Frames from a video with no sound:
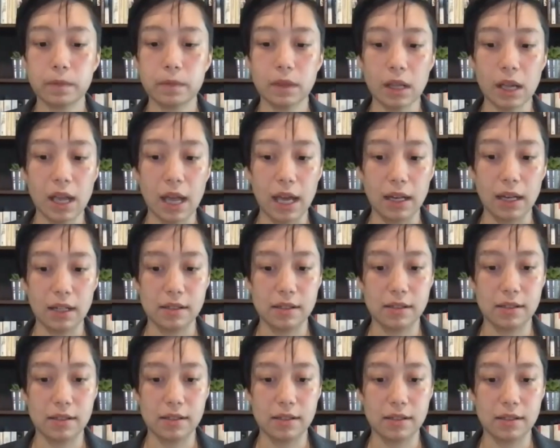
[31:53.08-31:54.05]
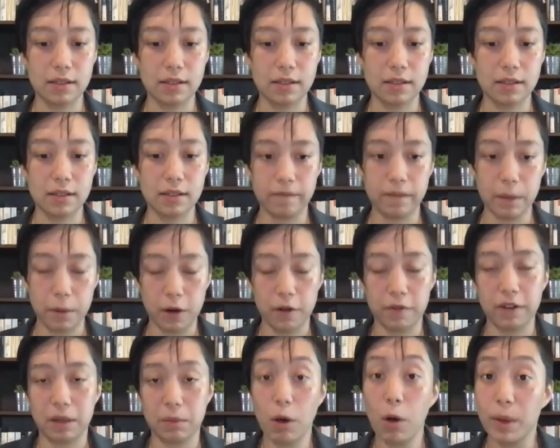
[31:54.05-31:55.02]
And it's the
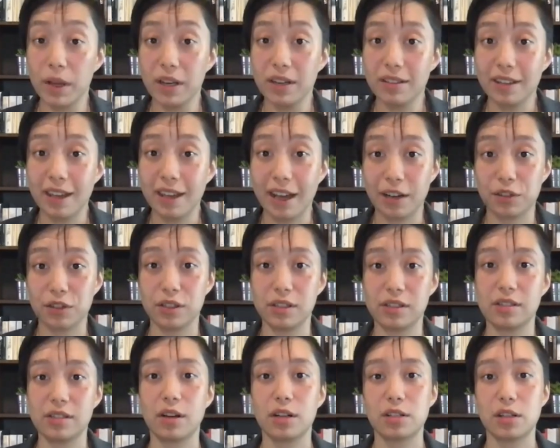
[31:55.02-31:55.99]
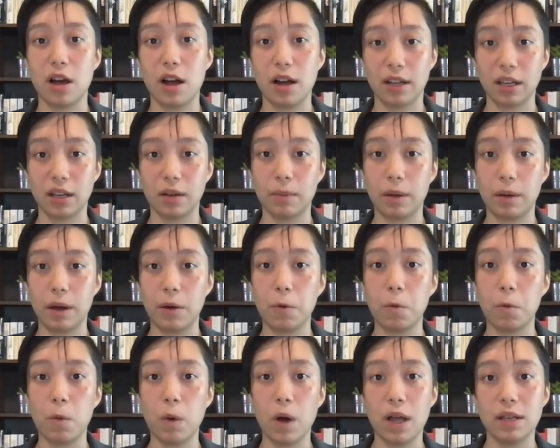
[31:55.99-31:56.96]
perfect moment to actually start talking about
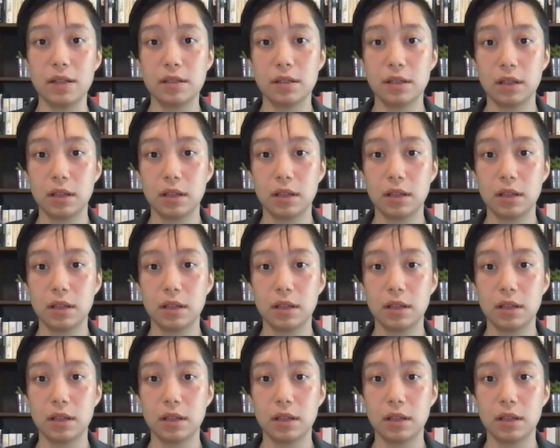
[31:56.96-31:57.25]
what